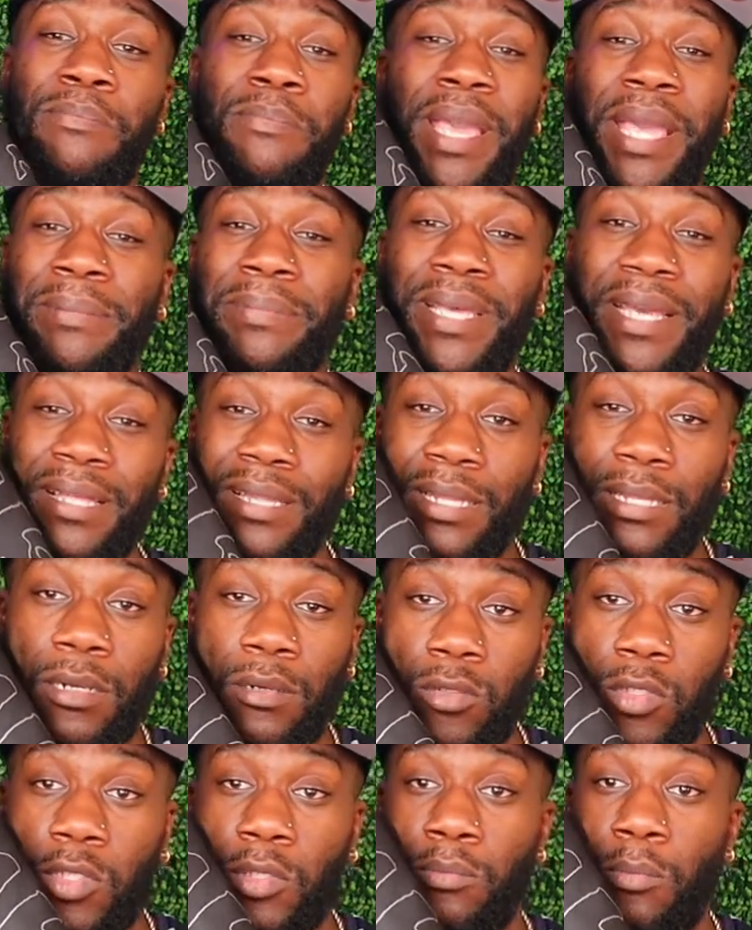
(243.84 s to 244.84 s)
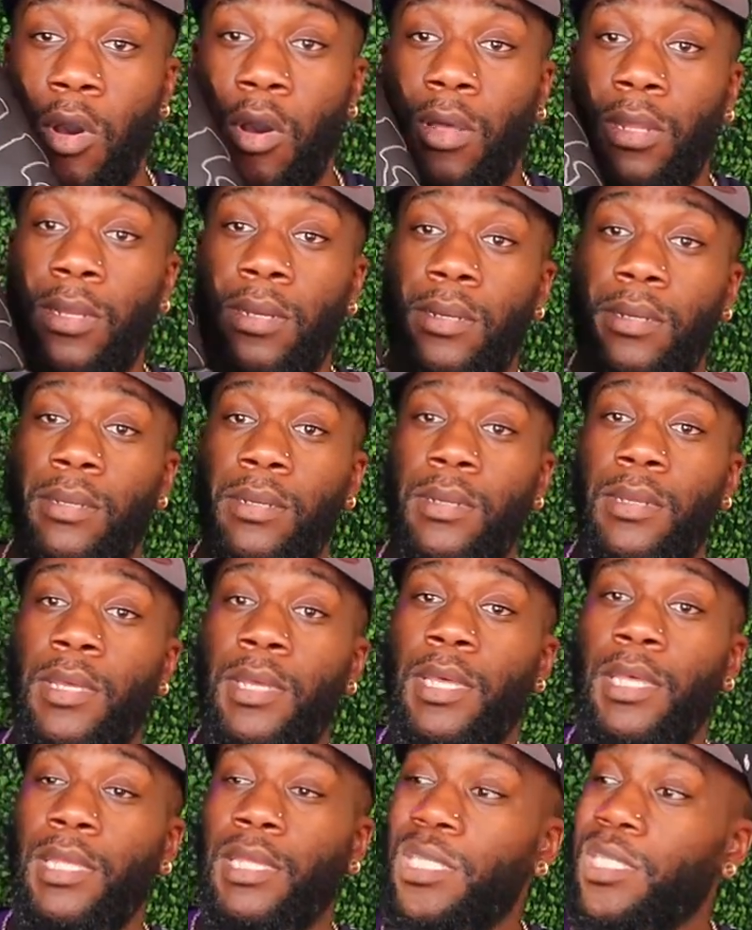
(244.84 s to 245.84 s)
maybe a little smaller.
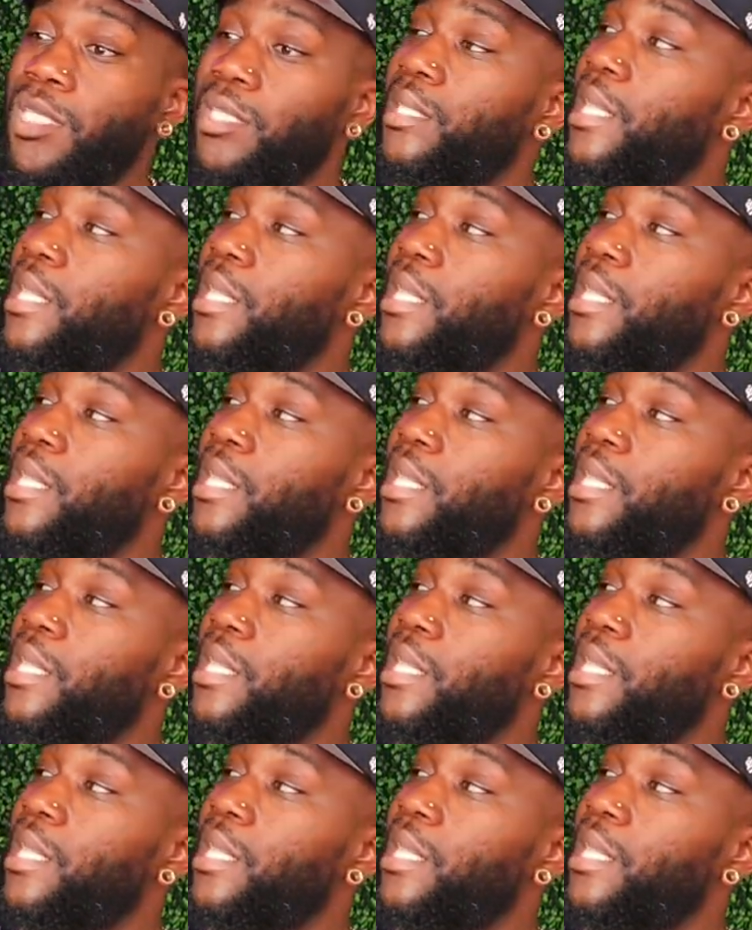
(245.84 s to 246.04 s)
This is